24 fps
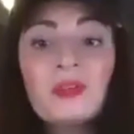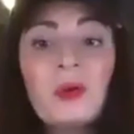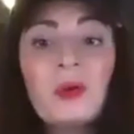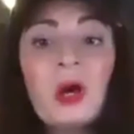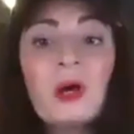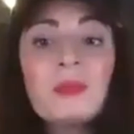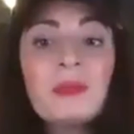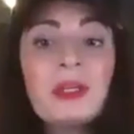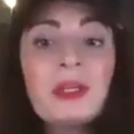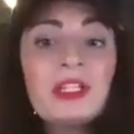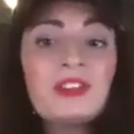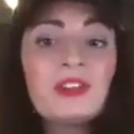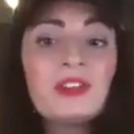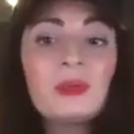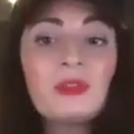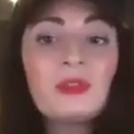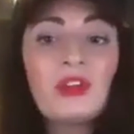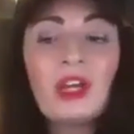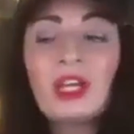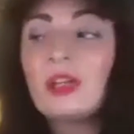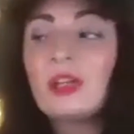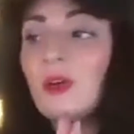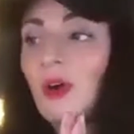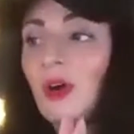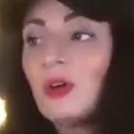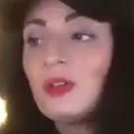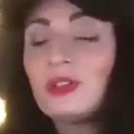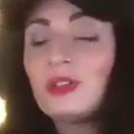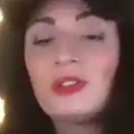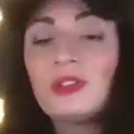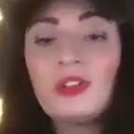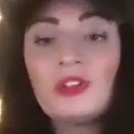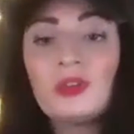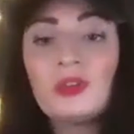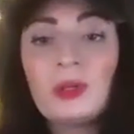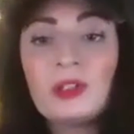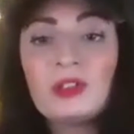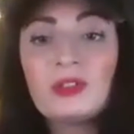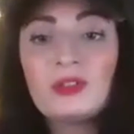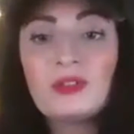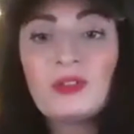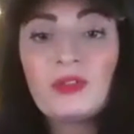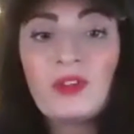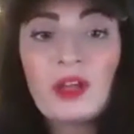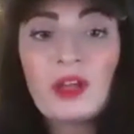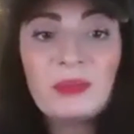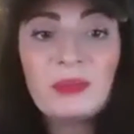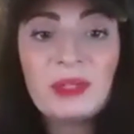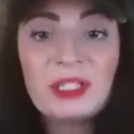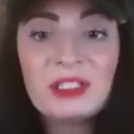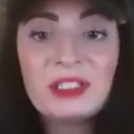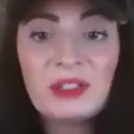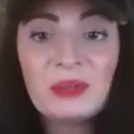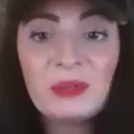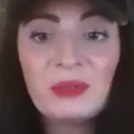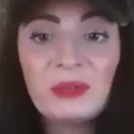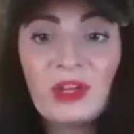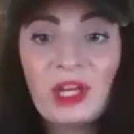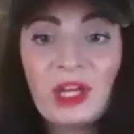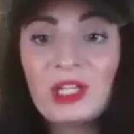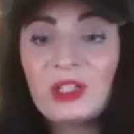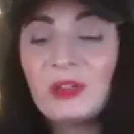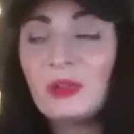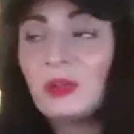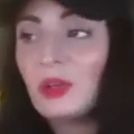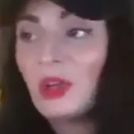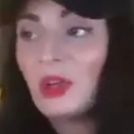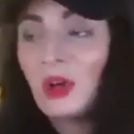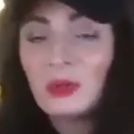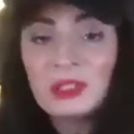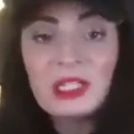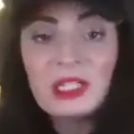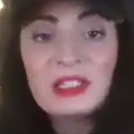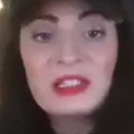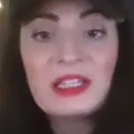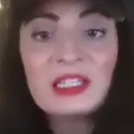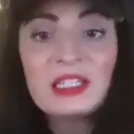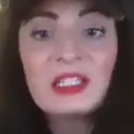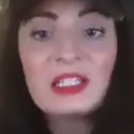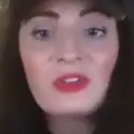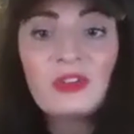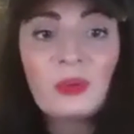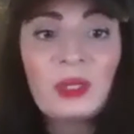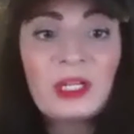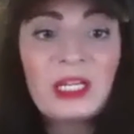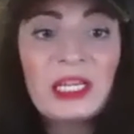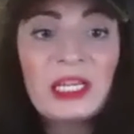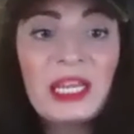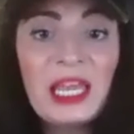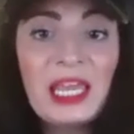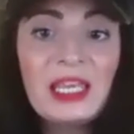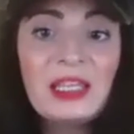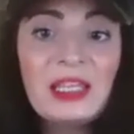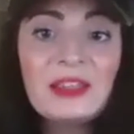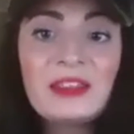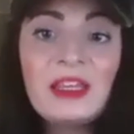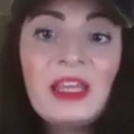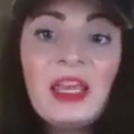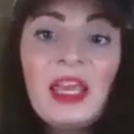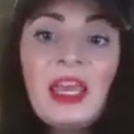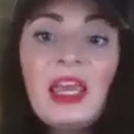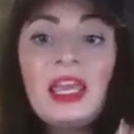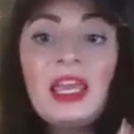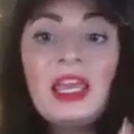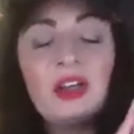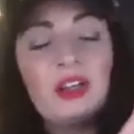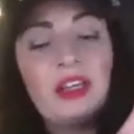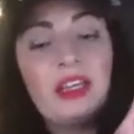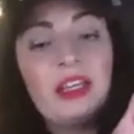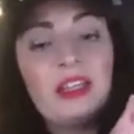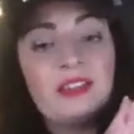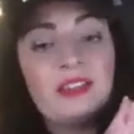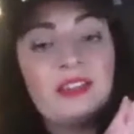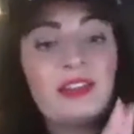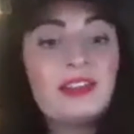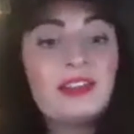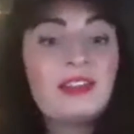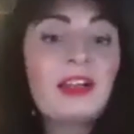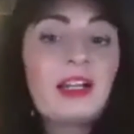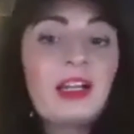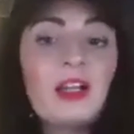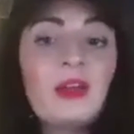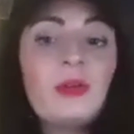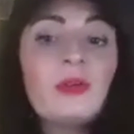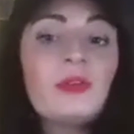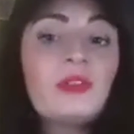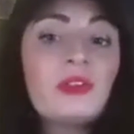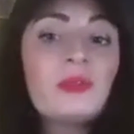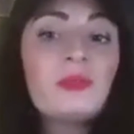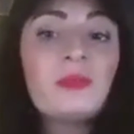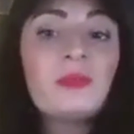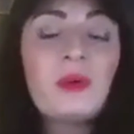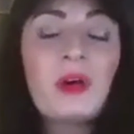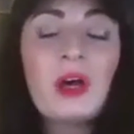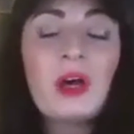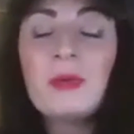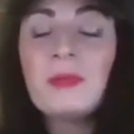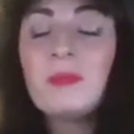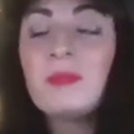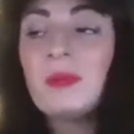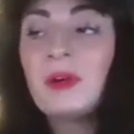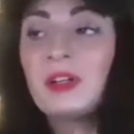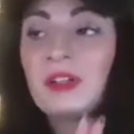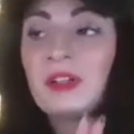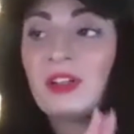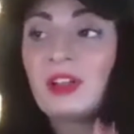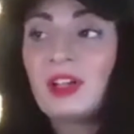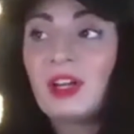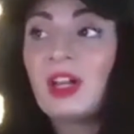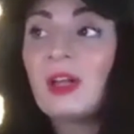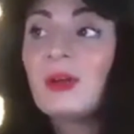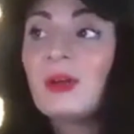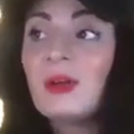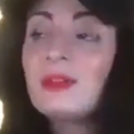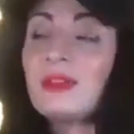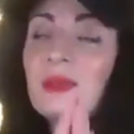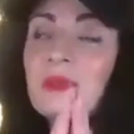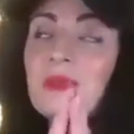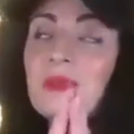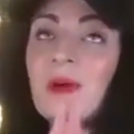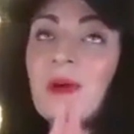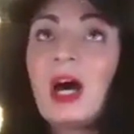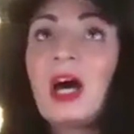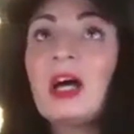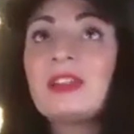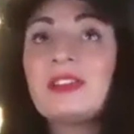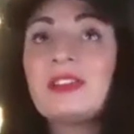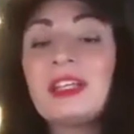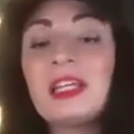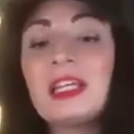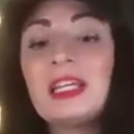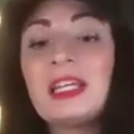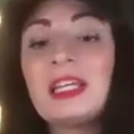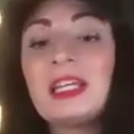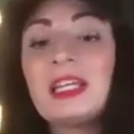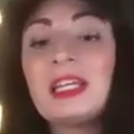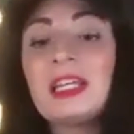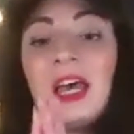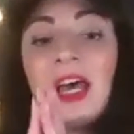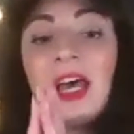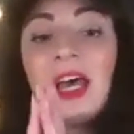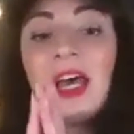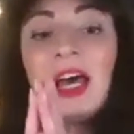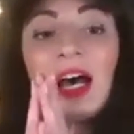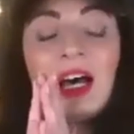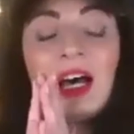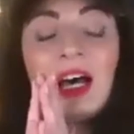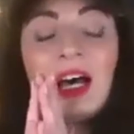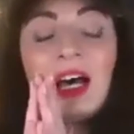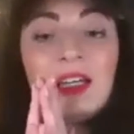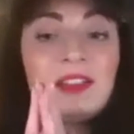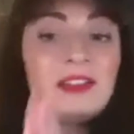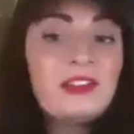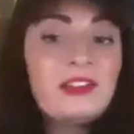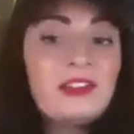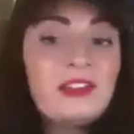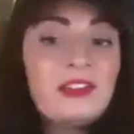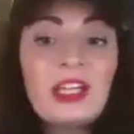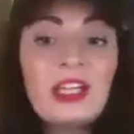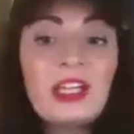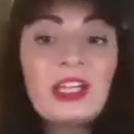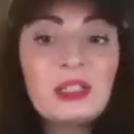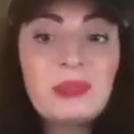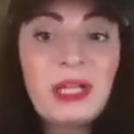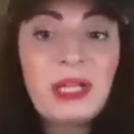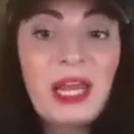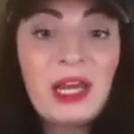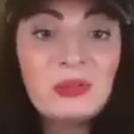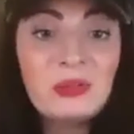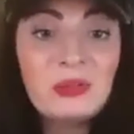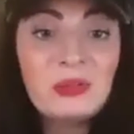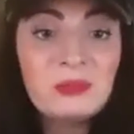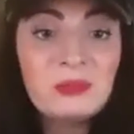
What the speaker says: our meetup channel, go onto the 20 Reflect meetup channel, go on the date the 28th. It says the closing party. Sign up now.